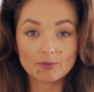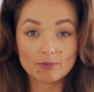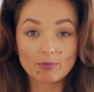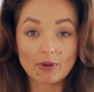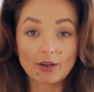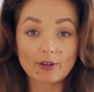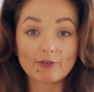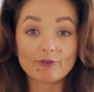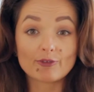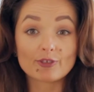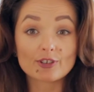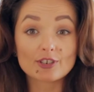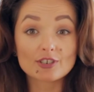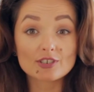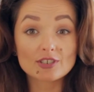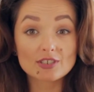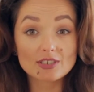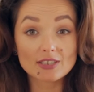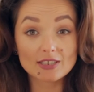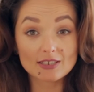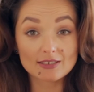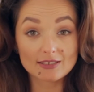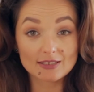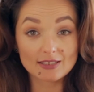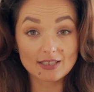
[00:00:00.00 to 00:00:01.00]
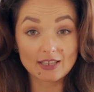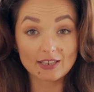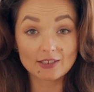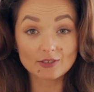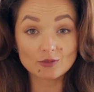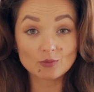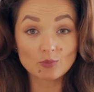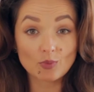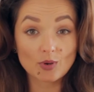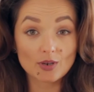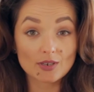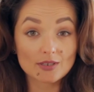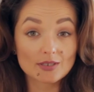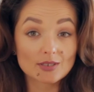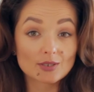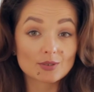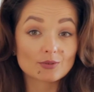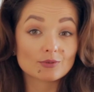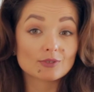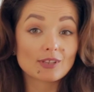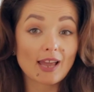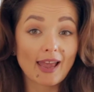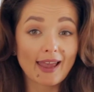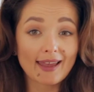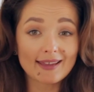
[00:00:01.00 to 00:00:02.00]
My first instinct was
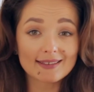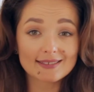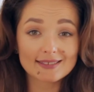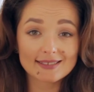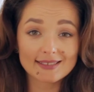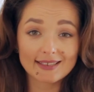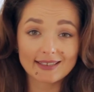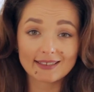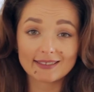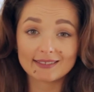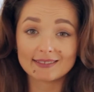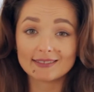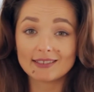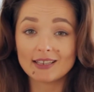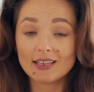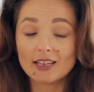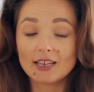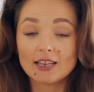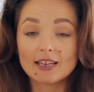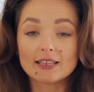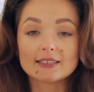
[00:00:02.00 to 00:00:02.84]
to dance, and